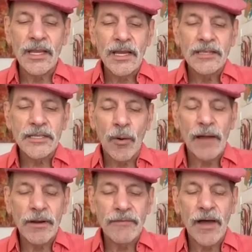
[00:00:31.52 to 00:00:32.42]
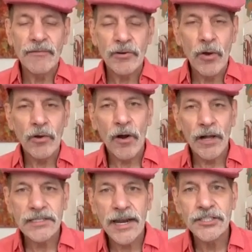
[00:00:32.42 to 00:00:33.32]
So I read five tarot cards,
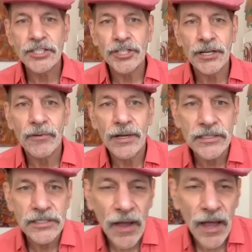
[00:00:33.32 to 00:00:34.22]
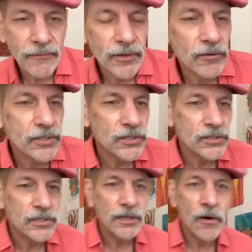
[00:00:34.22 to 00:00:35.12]
Nancy Jean reads five
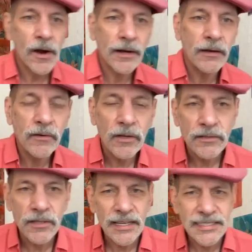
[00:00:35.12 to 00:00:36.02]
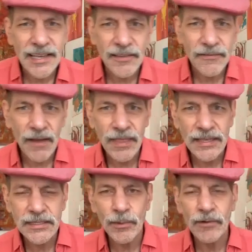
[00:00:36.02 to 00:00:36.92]
crystals in the garden. Did I say the five
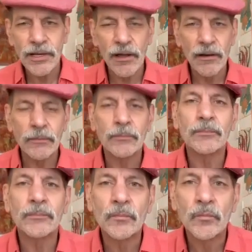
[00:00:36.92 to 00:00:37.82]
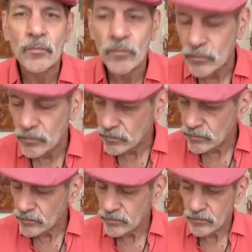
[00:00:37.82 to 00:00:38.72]
things that we read on? Yeah, we did.
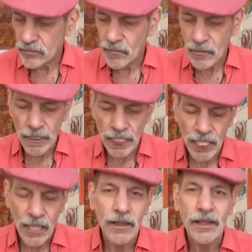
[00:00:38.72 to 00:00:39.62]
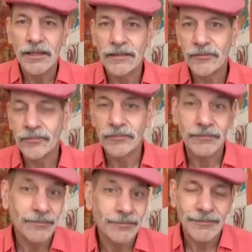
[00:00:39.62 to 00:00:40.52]
We got it. We're all
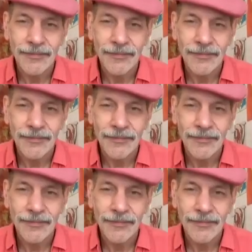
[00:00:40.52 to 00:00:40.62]
covered.